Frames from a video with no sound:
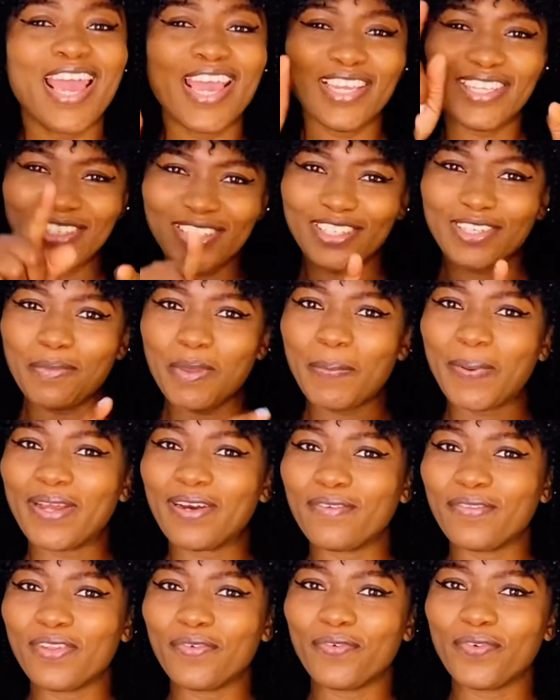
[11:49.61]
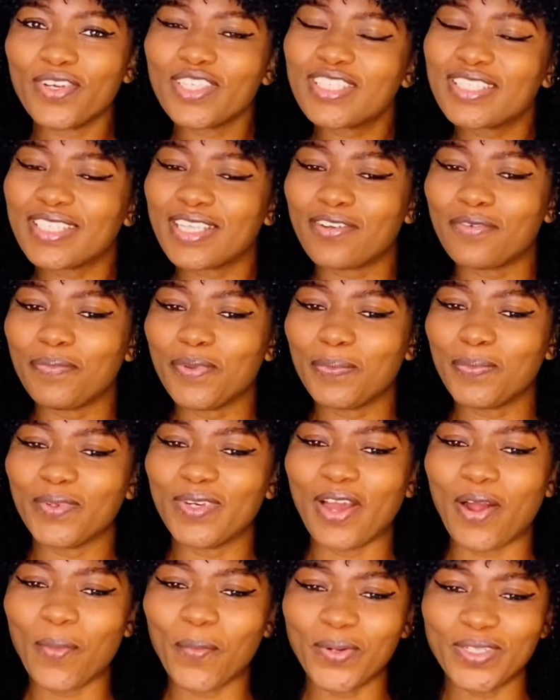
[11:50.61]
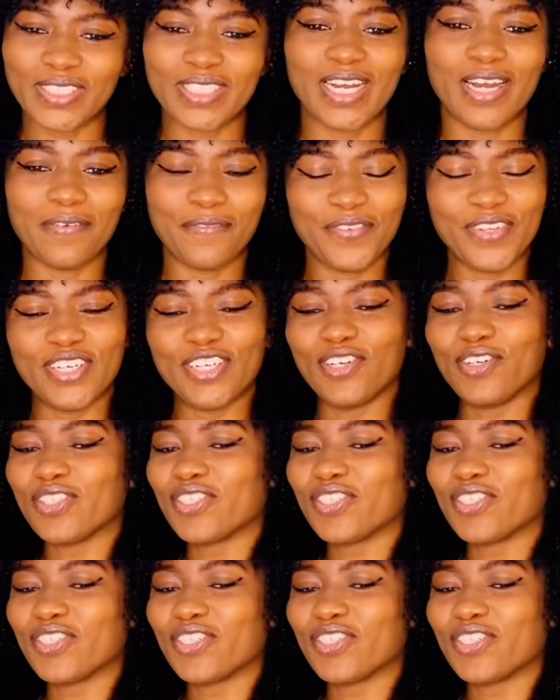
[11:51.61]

you're gonna be part of the first set of people that watch our video.